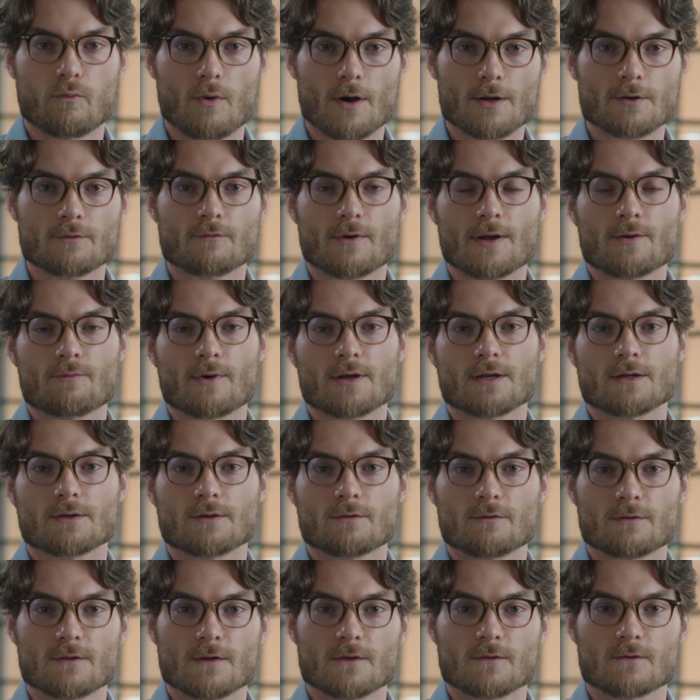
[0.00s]
One great way to
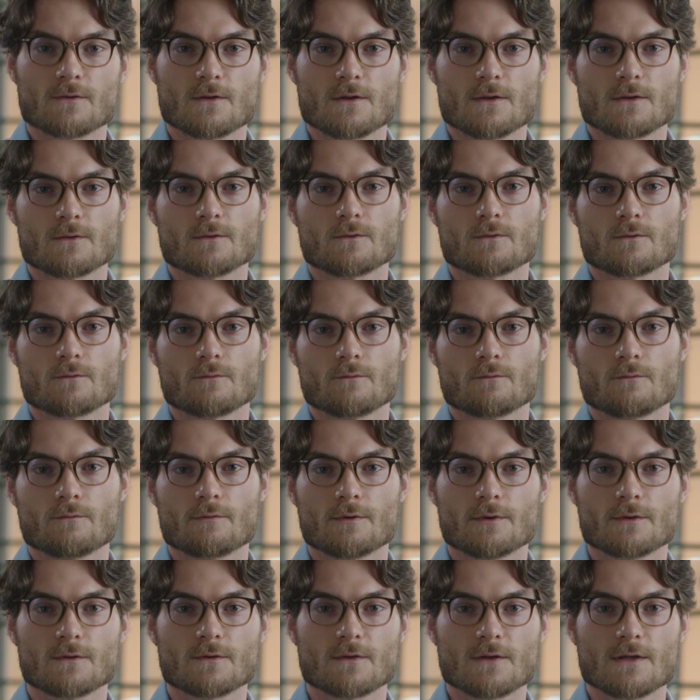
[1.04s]
do this is to
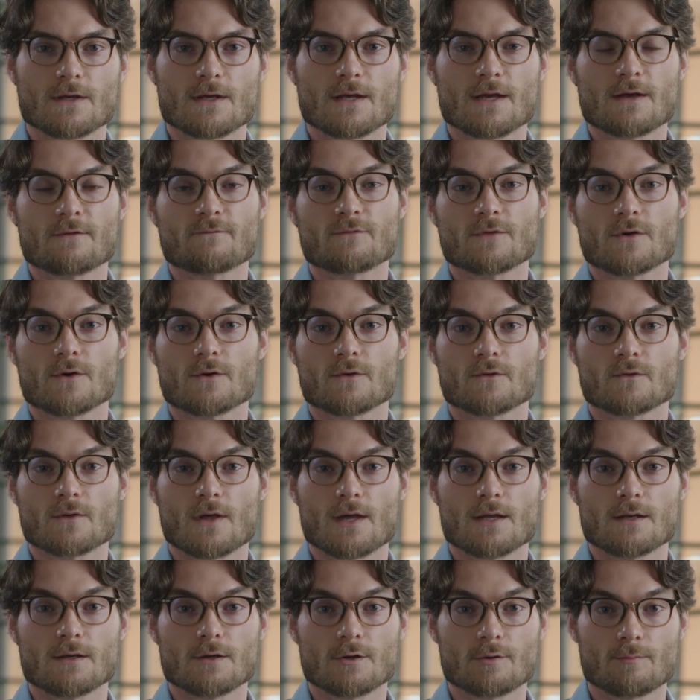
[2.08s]
see if there's
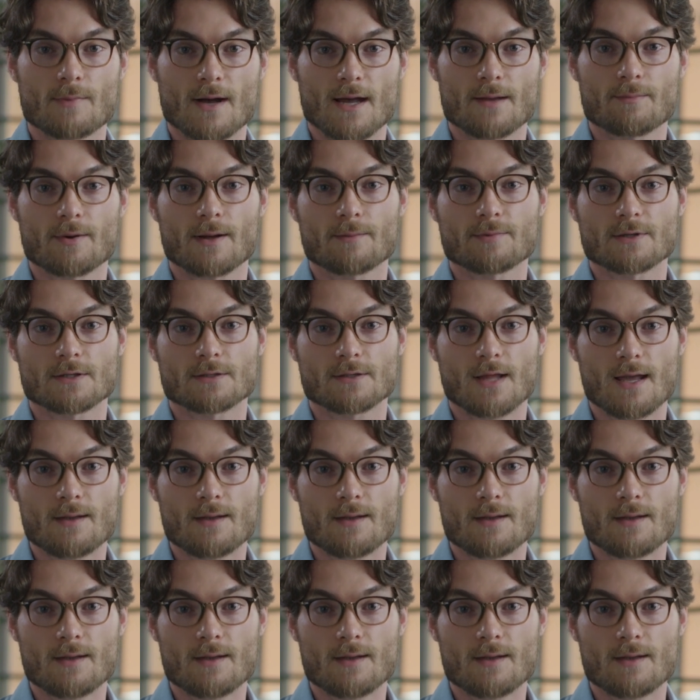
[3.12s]
a nearby public